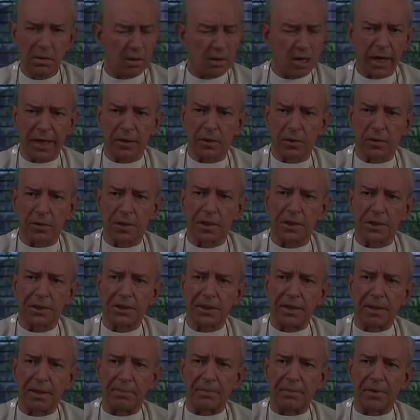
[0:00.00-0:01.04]
No, I don't
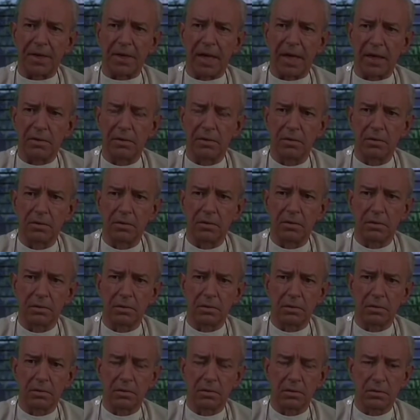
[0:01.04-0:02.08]
accept that.
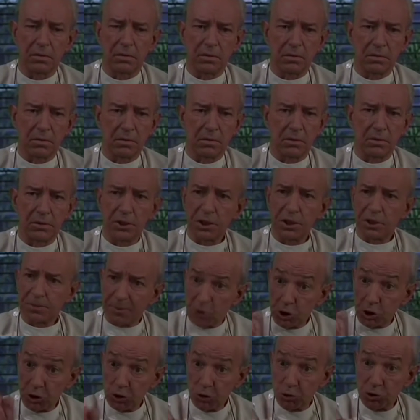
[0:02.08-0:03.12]
Just
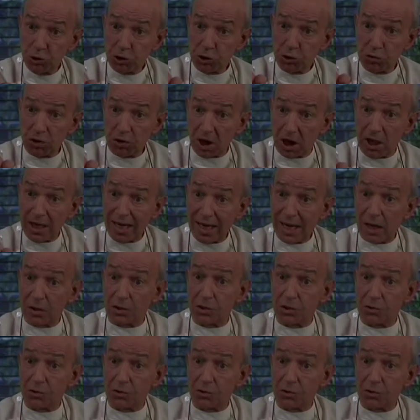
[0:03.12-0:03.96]
because you struck out